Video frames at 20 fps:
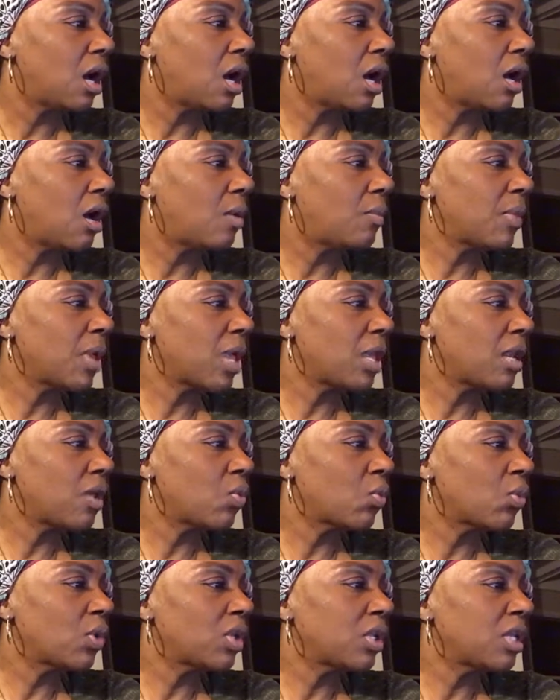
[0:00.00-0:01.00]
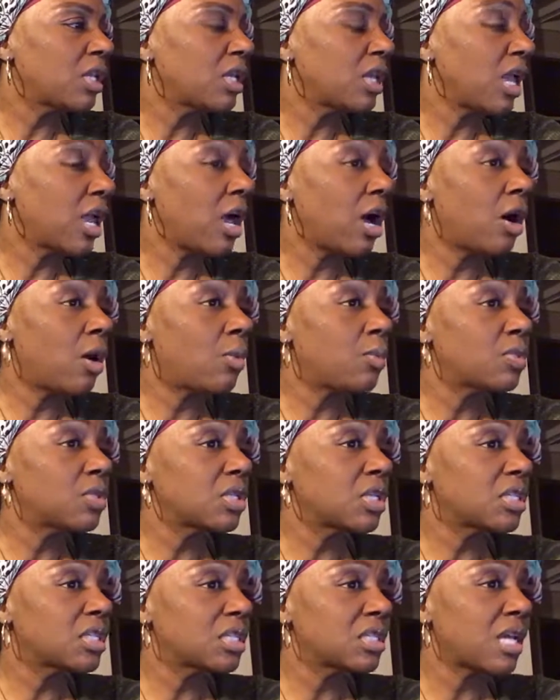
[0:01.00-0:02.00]
And it really helps.
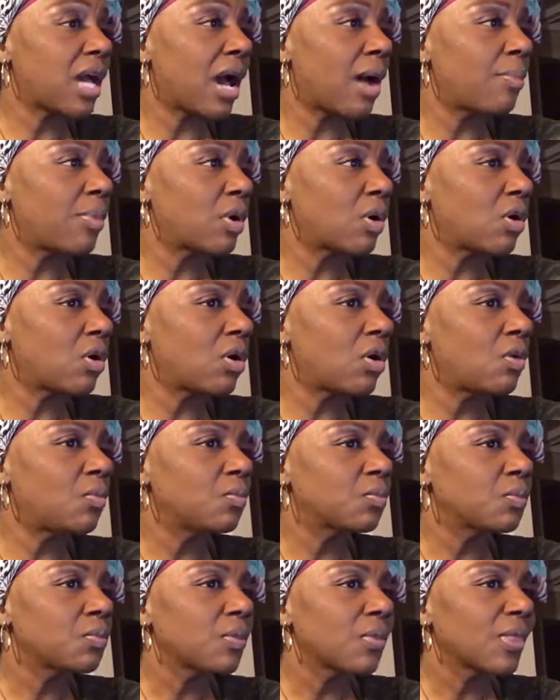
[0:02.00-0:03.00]
It's a topical.